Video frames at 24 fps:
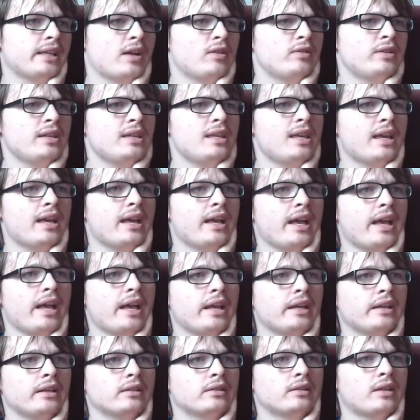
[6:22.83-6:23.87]
How do you get
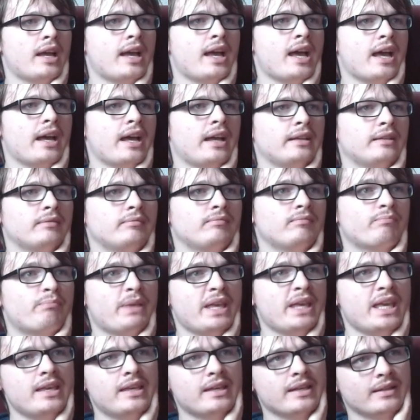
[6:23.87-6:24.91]
haste? Ah,
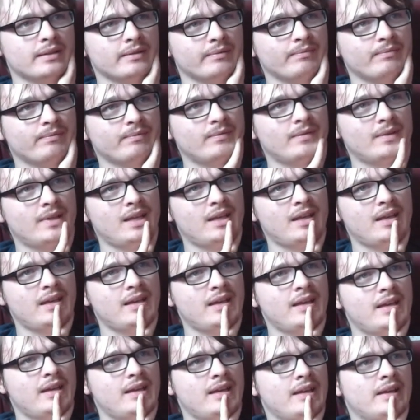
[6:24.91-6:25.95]
beacon.
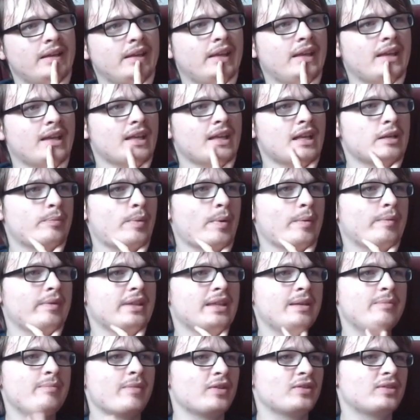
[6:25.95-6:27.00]
Yeah, that's probably
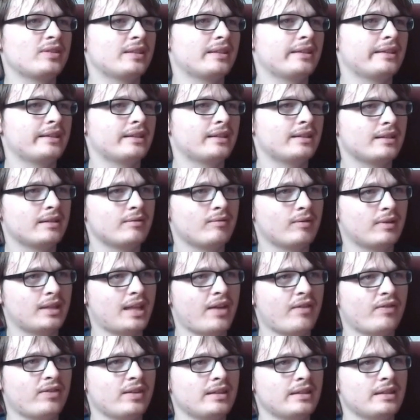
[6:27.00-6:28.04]
the most, well,
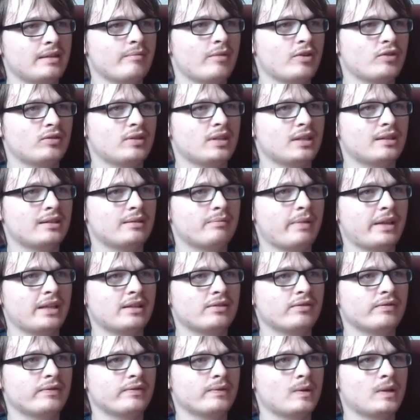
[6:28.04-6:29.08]
definitely the most
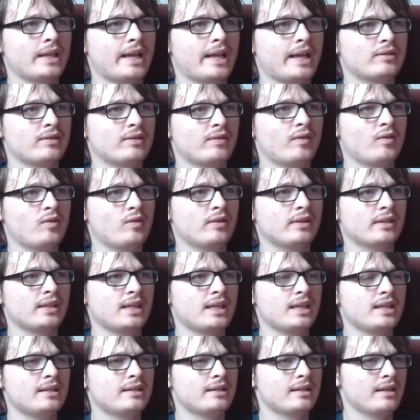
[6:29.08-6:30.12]
expensive one out of all of
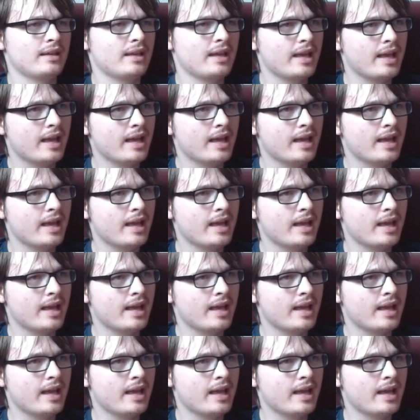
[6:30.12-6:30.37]
these.